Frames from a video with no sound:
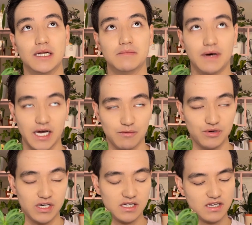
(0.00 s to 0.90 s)

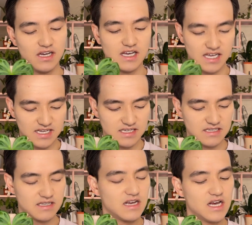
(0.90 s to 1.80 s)
hybrid is,
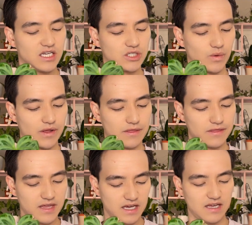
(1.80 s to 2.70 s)
so I
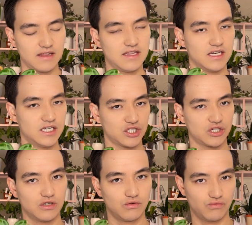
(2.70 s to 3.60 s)
think the additional
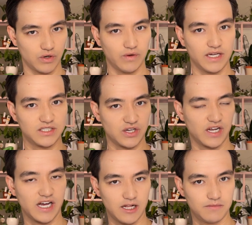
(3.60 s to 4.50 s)
grow light's going to
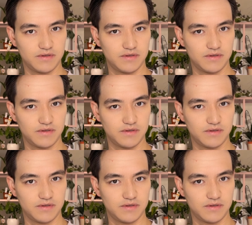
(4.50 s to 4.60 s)
help,